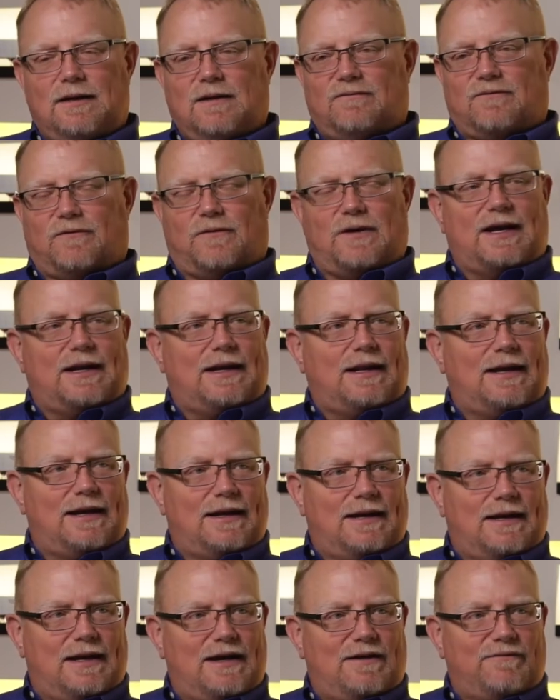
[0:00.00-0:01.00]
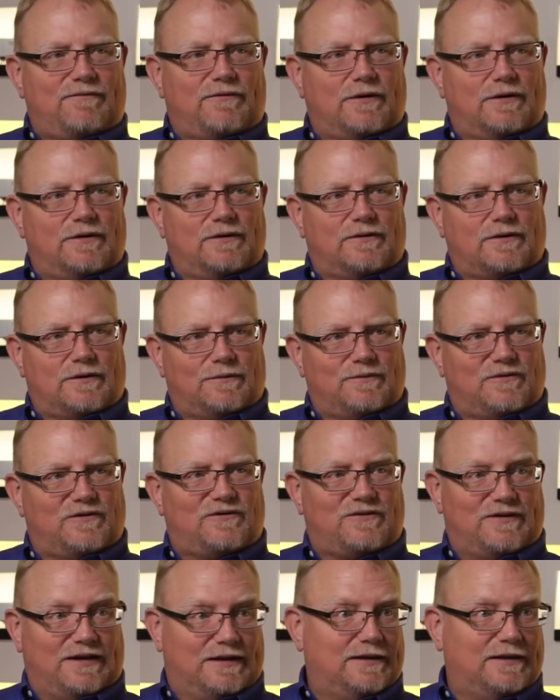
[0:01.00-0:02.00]
for not a lot of effort in terms of
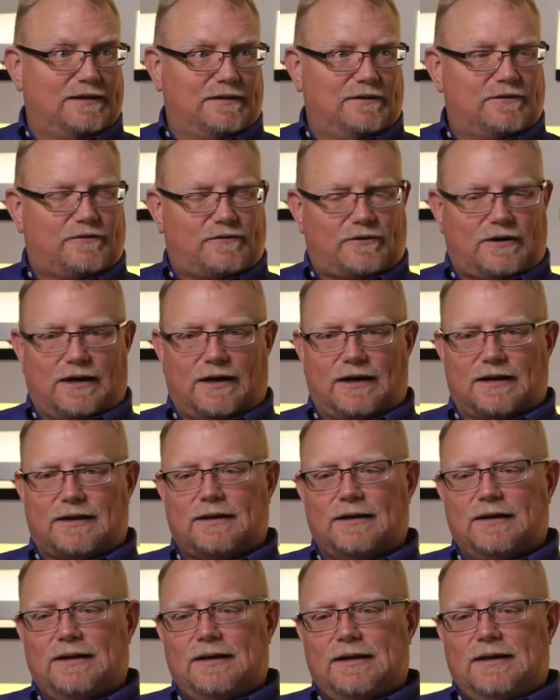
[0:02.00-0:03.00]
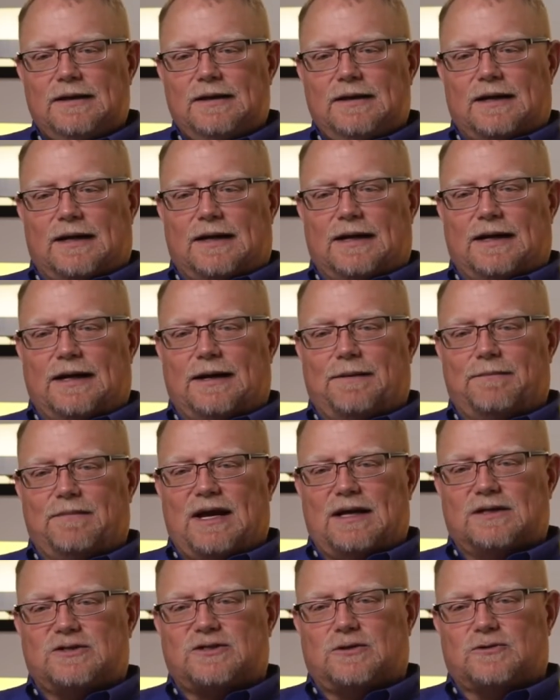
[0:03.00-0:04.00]
stealing the truck.
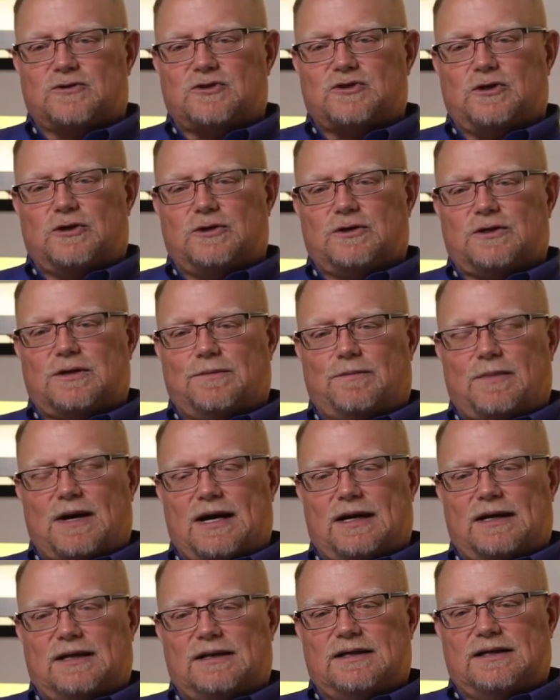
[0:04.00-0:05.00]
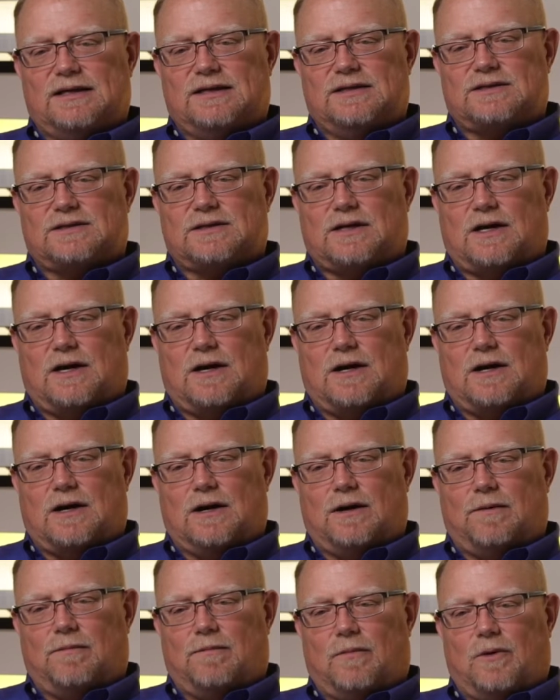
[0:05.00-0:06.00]
And so certain commodities
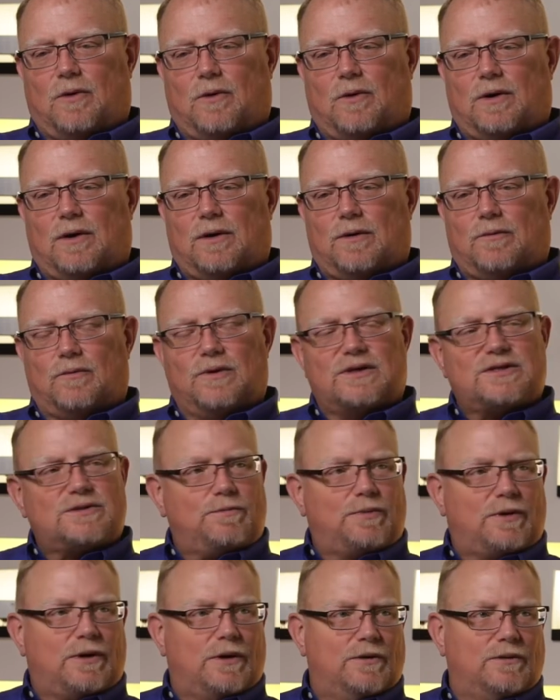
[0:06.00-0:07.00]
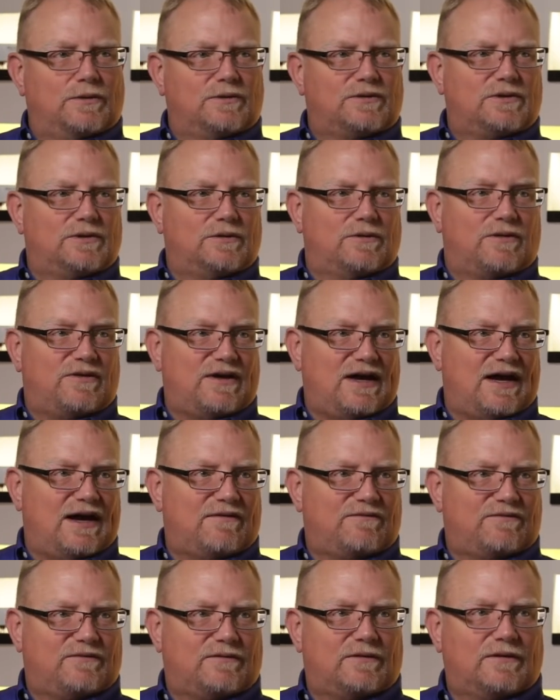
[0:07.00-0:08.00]
are more risk prone to
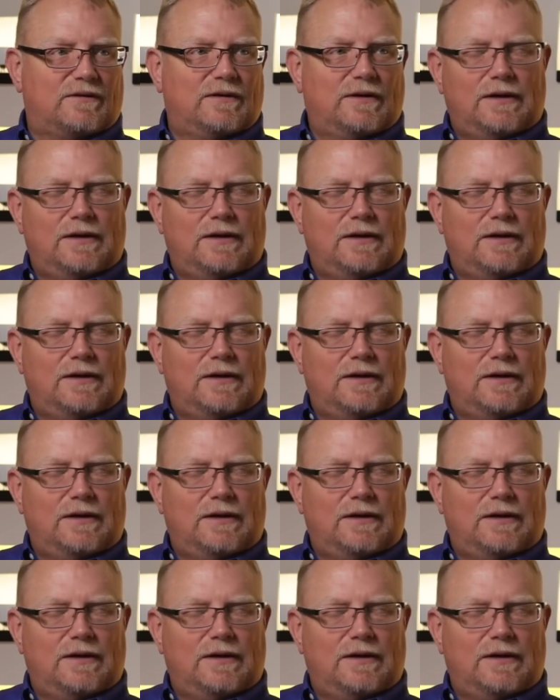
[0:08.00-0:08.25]
theft